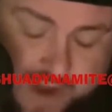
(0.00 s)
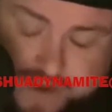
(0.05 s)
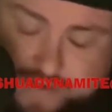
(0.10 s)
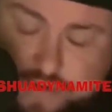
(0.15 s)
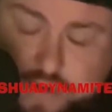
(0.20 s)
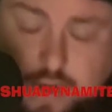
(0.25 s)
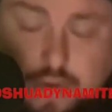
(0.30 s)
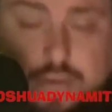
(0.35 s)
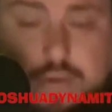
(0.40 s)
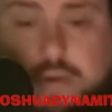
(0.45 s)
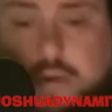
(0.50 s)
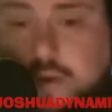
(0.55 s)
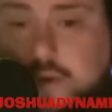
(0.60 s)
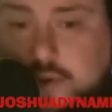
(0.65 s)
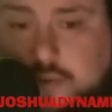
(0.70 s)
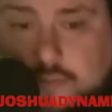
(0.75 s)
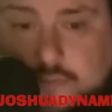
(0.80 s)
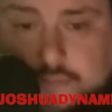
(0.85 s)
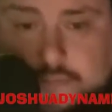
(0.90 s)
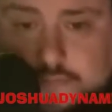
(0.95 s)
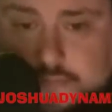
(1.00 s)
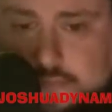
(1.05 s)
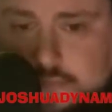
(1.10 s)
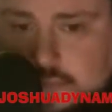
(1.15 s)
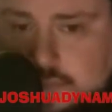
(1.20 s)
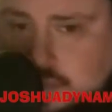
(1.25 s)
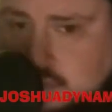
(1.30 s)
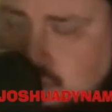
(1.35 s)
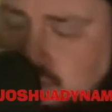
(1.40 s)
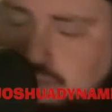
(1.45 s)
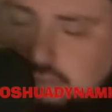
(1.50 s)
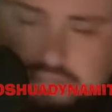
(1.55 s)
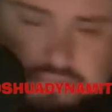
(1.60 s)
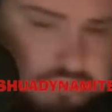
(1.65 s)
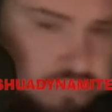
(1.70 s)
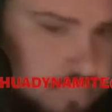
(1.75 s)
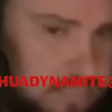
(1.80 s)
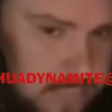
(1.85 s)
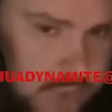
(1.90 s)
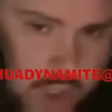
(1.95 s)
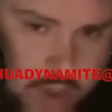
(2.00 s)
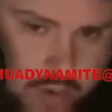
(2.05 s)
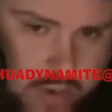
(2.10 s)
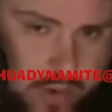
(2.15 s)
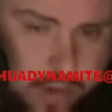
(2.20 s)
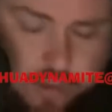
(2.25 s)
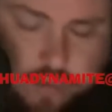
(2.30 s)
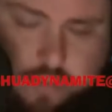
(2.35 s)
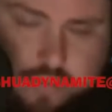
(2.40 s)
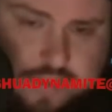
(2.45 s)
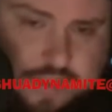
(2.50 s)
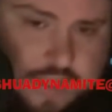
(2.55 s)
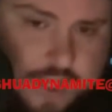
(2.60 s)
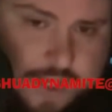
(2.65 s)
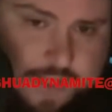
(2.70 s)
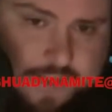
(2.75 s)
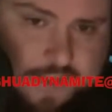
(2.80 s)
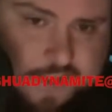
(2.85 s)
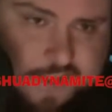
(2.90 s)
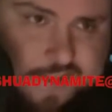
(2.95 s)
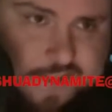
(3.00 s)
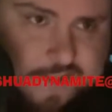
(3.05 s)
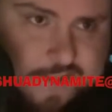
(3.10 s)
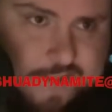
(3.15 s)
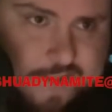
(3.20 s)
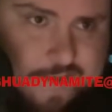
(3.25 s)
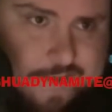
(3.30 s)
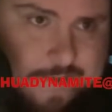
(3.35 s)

I had no clue. No clue it was like this.